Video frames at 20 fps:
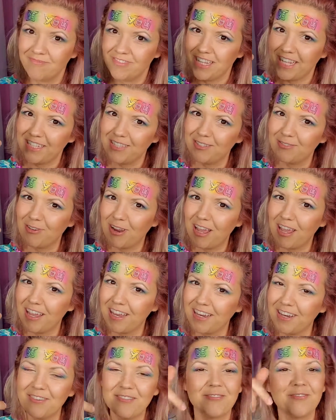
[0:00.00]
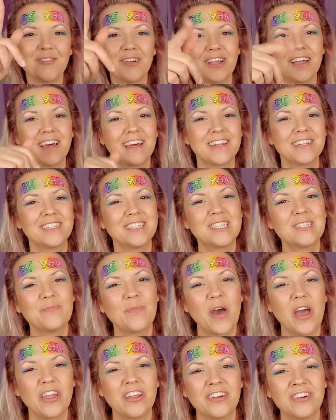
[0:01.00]
That's right, we got
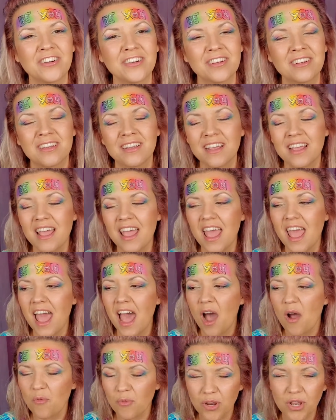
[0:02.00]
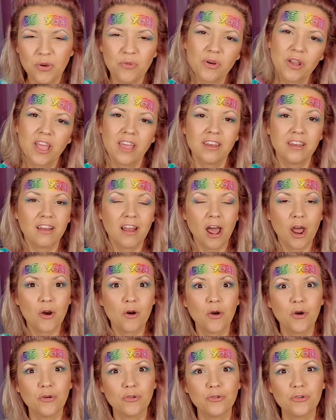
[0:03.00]
inspired. And we created
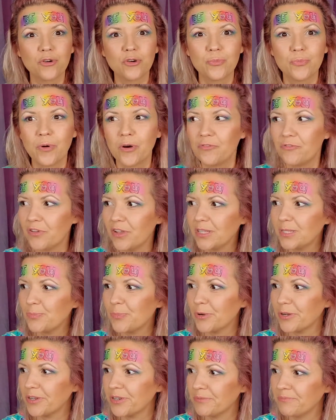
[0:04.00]
our own group on Facebook.